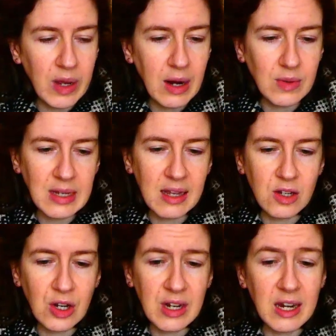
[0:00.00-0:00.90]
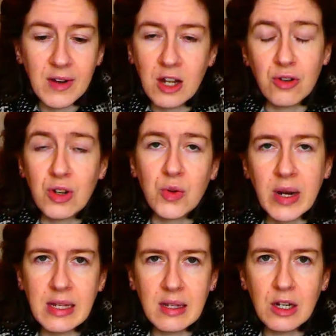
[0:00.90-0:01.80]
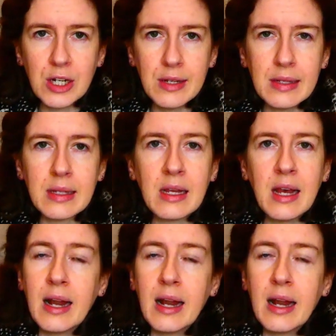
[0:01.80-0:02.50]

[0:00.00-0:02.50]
weight I was casting on kind of 120 stitches,